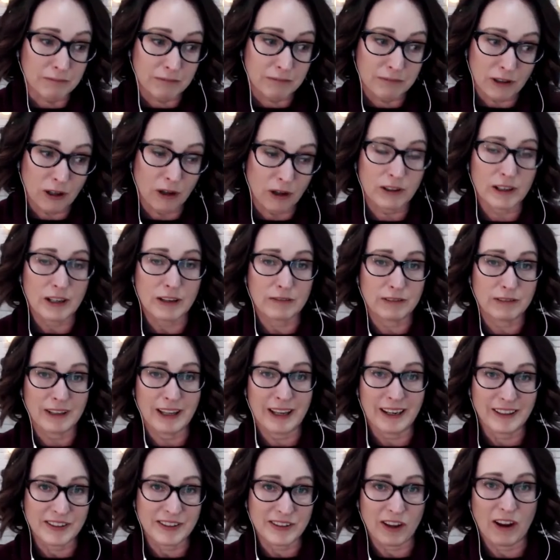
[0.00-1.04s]
low level
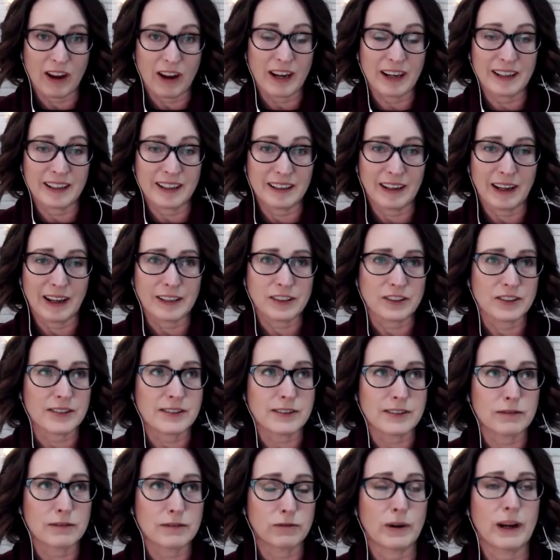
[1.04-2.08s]
anxiety, like just
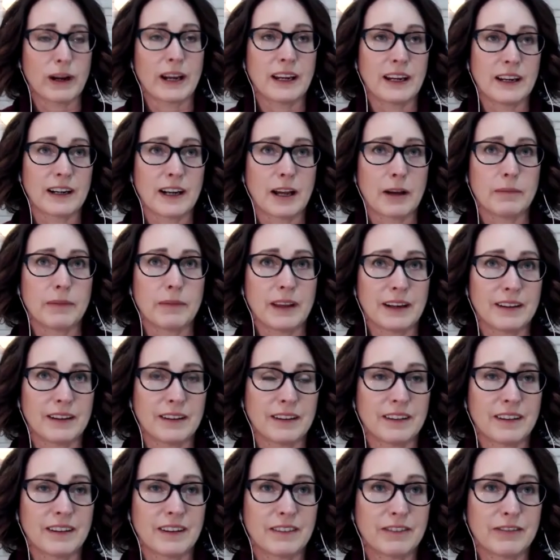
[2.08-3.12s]
sort of waking up and
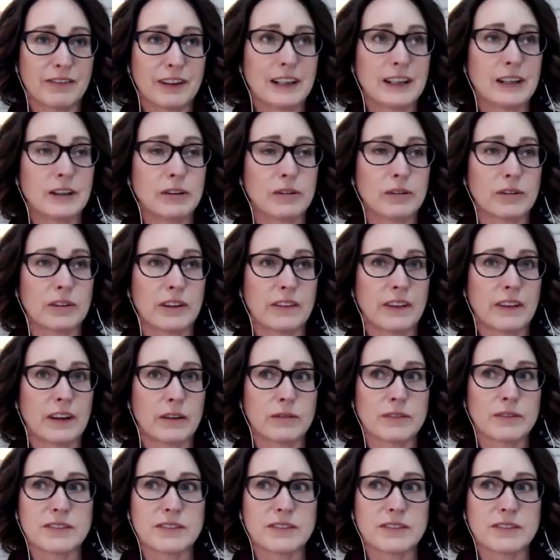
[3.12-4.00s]
then feeling good. And then it was